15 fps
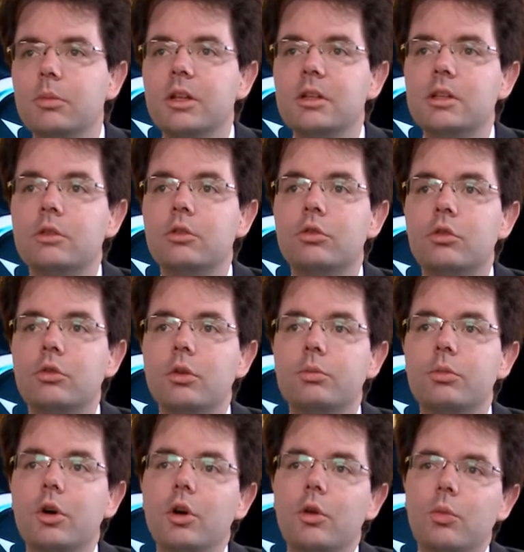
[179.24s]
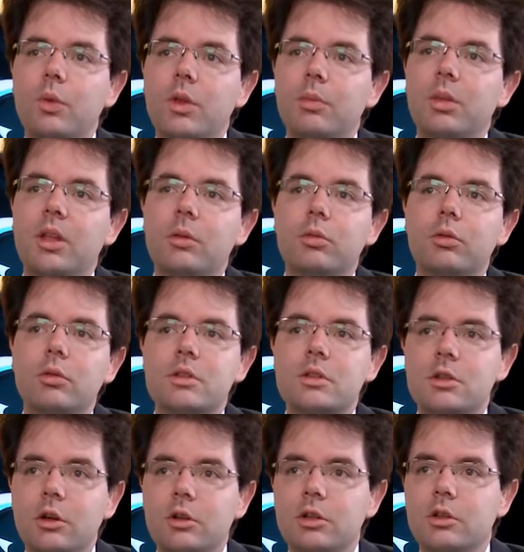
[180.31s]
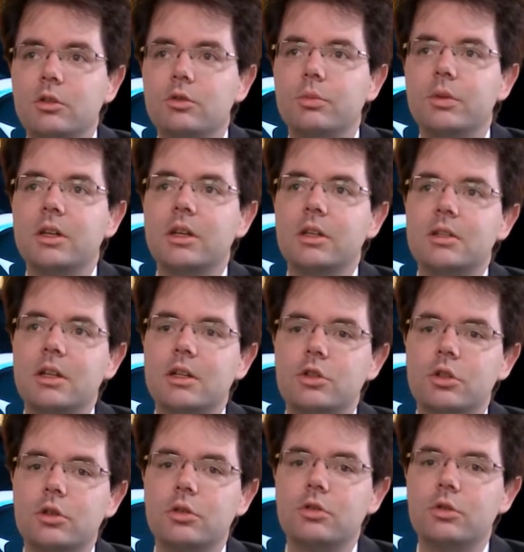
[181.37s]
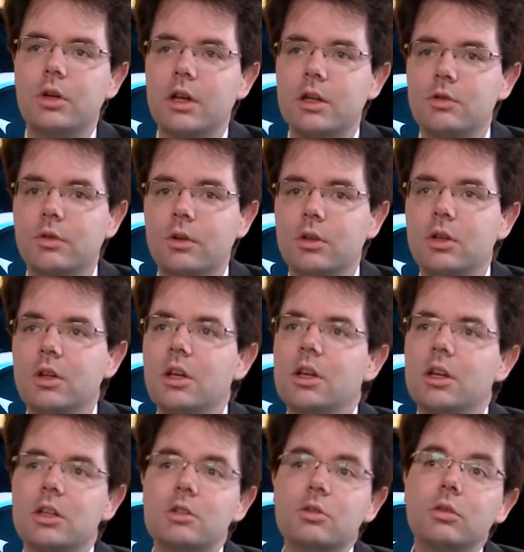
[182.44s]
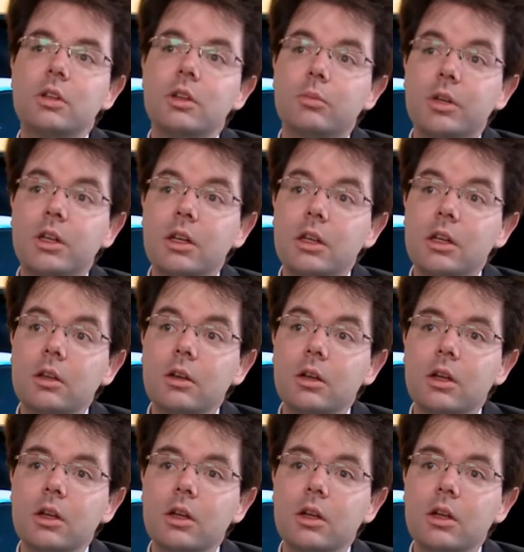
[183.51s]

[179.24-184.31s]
bit in Europe with people starting to pay attention to hedge fund. It's only a beginning,